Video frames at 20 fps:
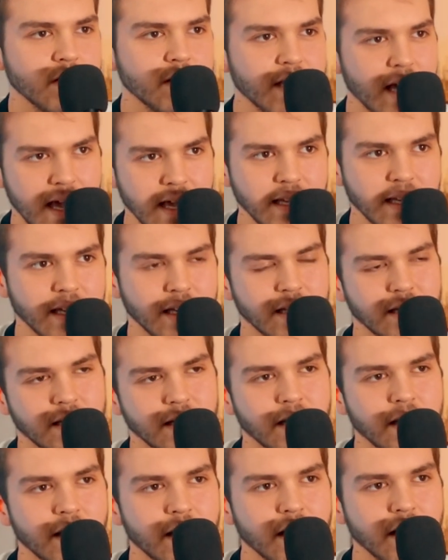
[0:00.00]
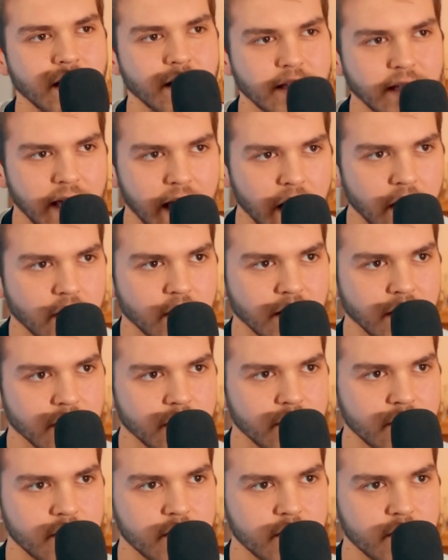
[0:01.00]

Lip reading: taken care of